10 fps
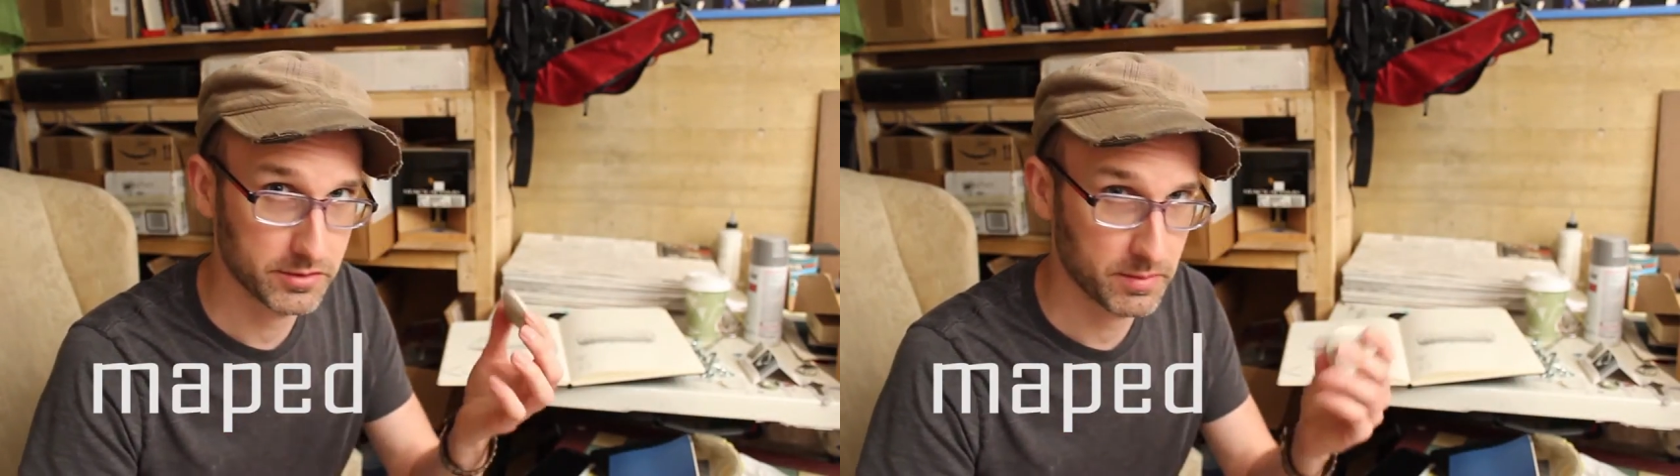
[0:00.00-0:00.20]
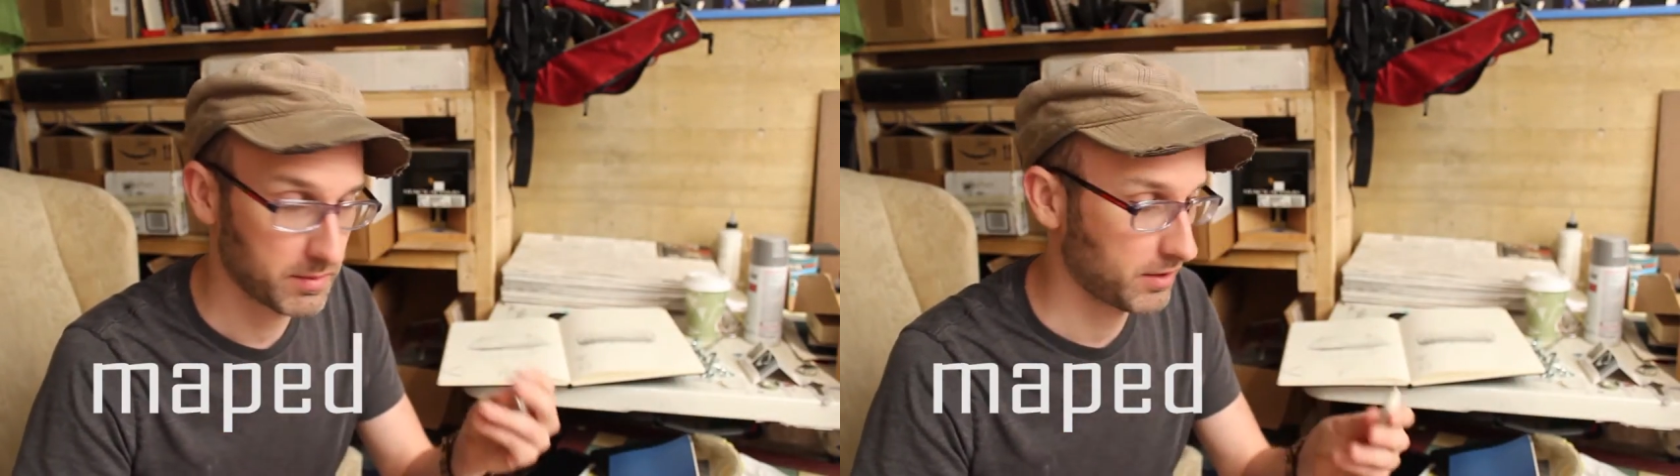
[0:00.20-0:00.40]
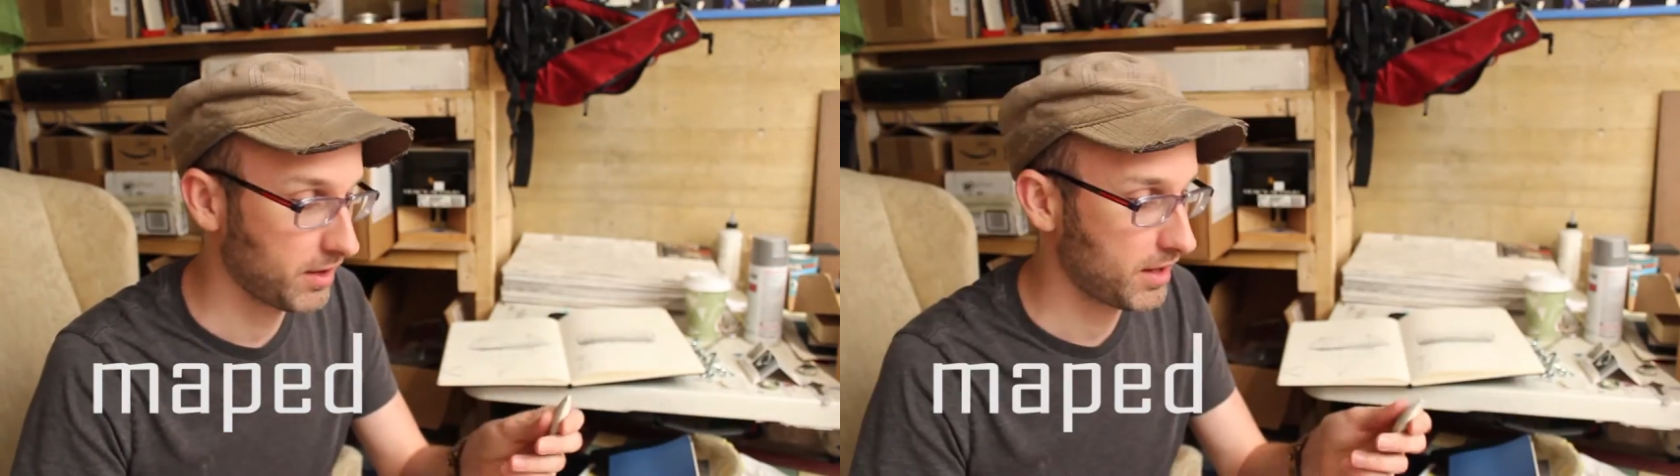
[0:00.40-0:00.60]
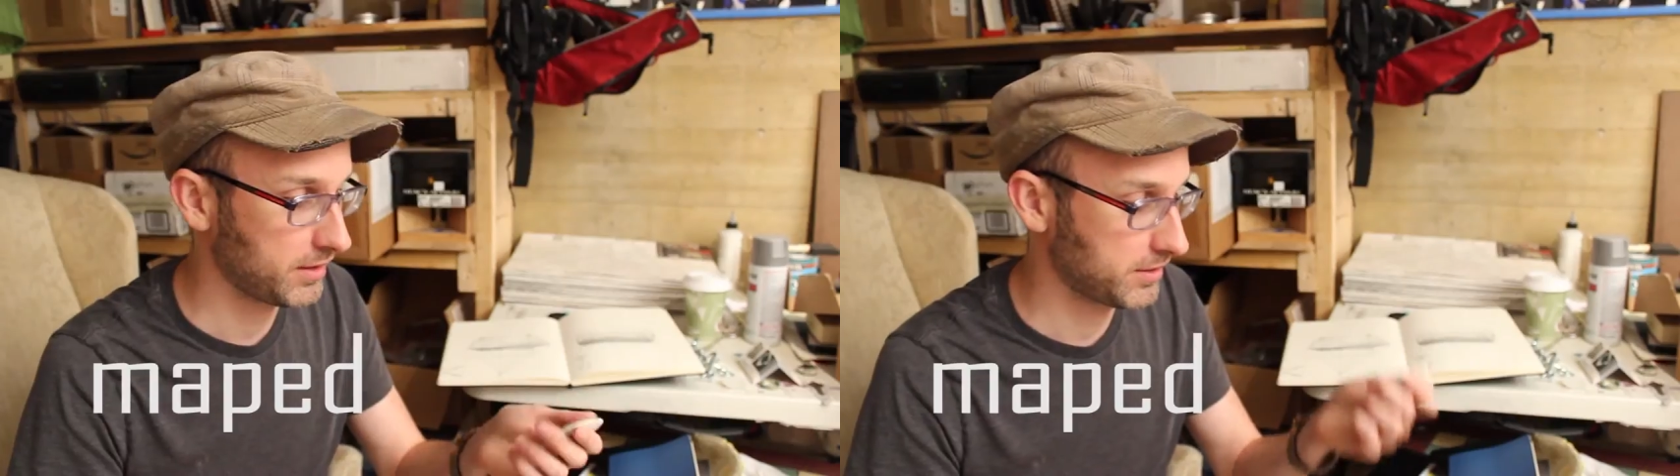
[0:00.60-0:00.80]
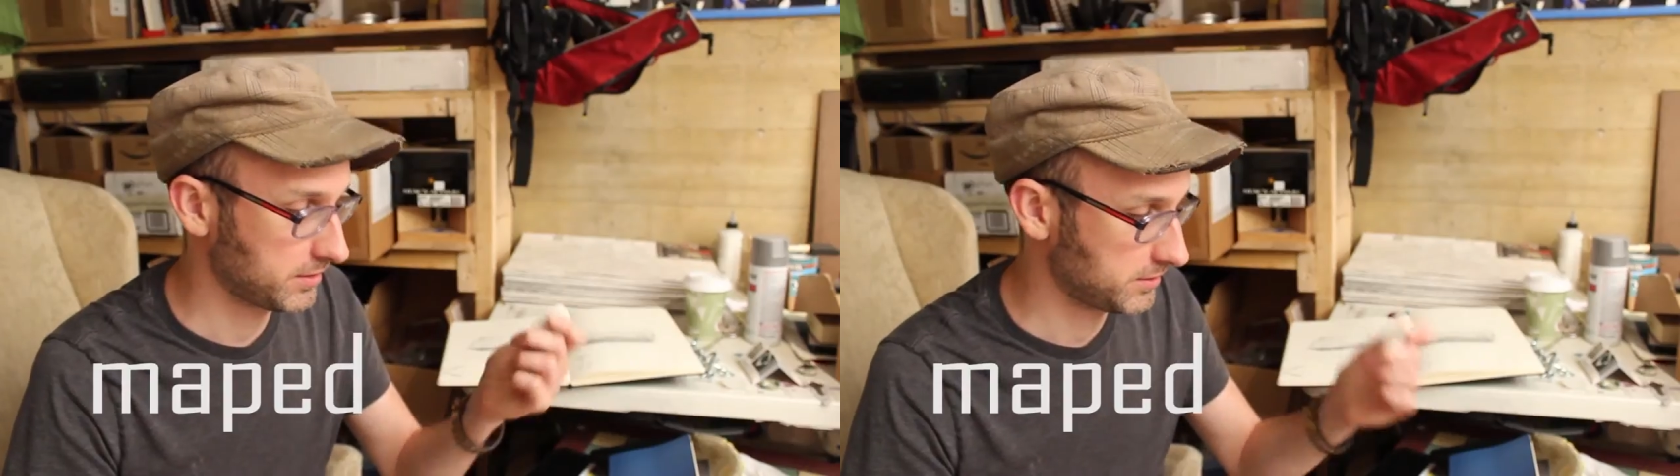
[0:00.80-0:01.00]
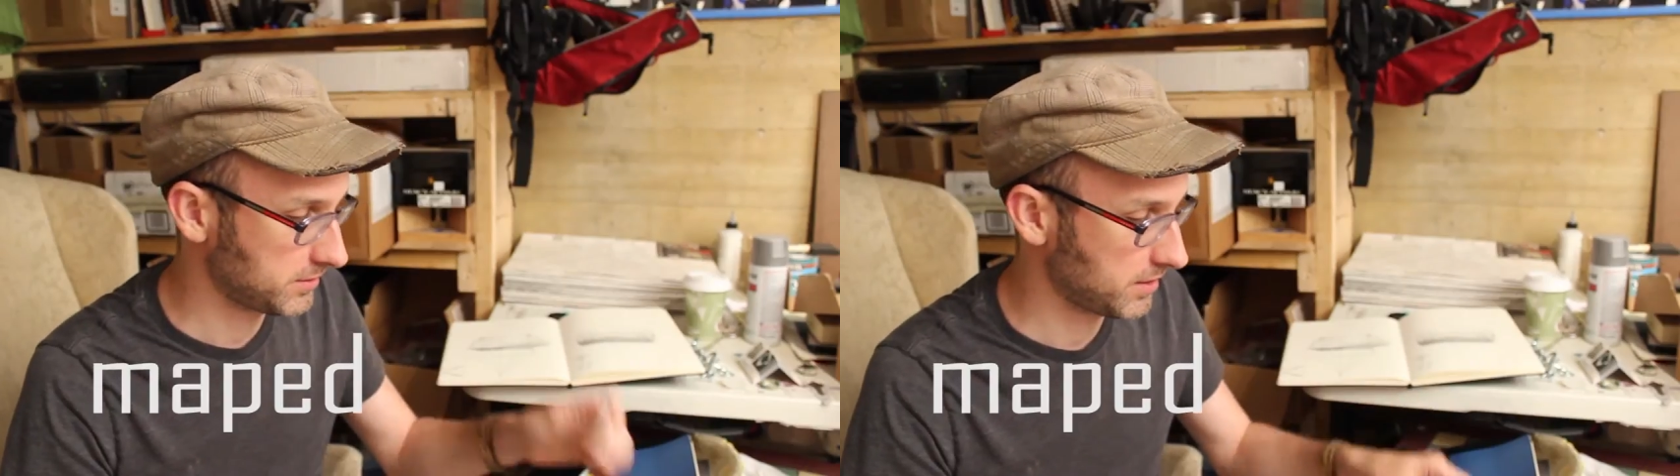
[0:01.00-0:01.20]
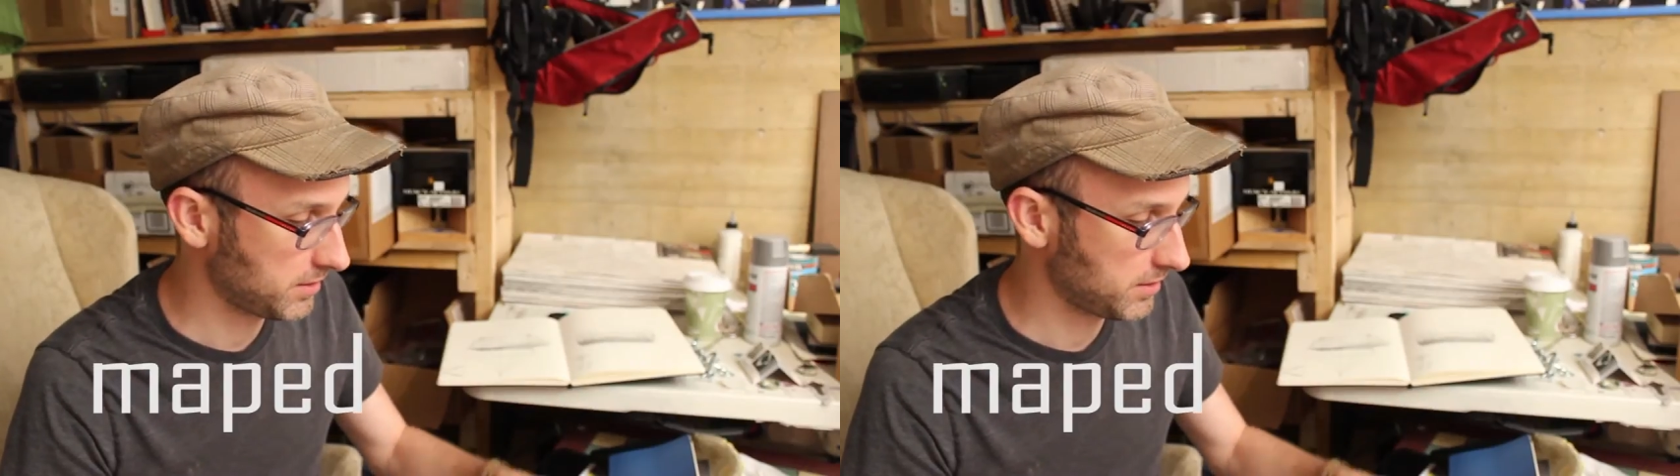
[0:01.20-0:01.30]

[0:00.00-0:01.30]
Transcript: them a lot because uh,